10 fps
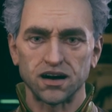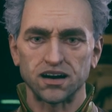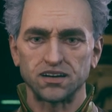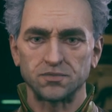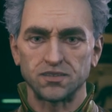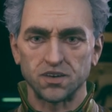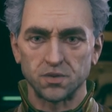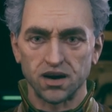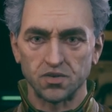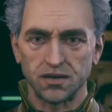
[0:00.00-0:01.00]
I
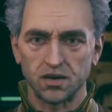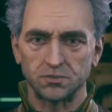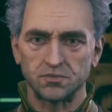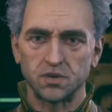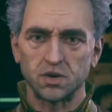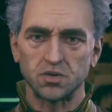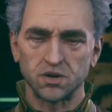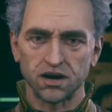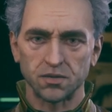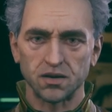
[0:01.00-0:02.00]
picked you out of the hope for
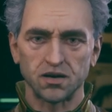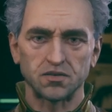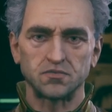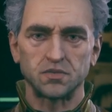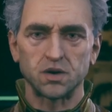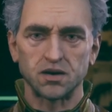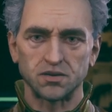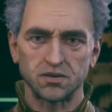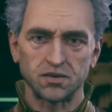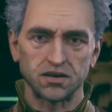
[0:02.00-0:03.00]
your talents, after
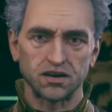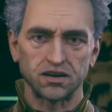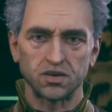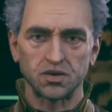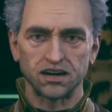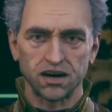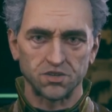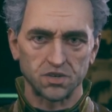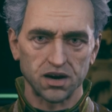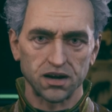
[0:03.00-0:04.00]
all. It's only
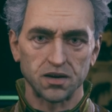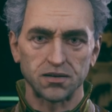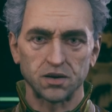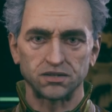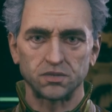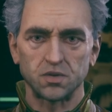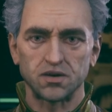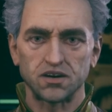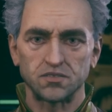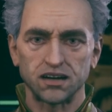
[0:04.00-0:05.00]
natural that others would
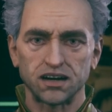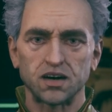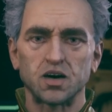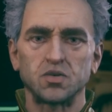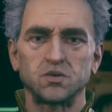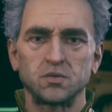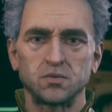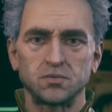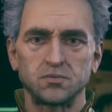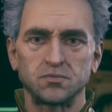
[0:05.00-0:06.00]
gravitate toward you.